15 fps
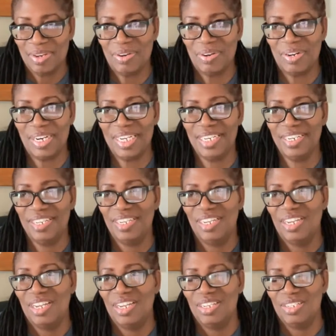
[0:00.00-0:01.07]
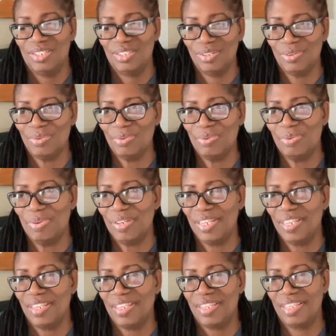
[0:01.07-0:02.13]
All right. So
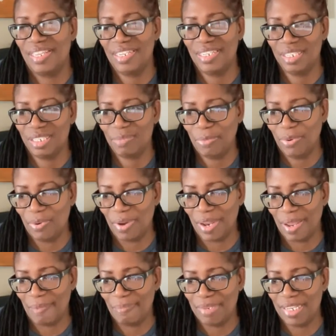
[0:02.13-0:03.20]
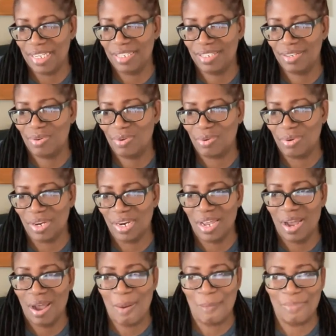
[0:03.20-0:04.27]
this poem is
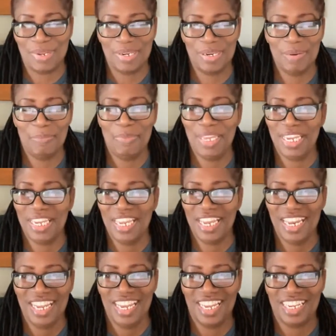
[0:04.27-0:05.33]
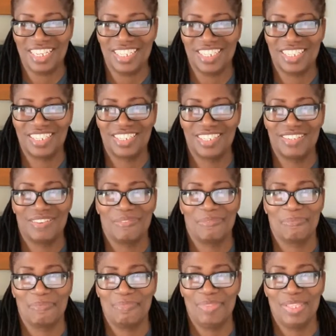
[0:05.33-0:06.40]
called Humble Beginnings.
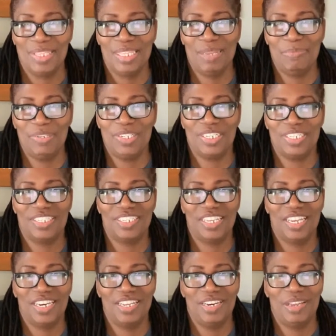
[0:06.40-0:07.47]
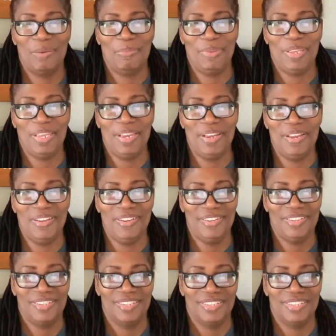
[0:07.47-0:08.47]
Let me just set it up here.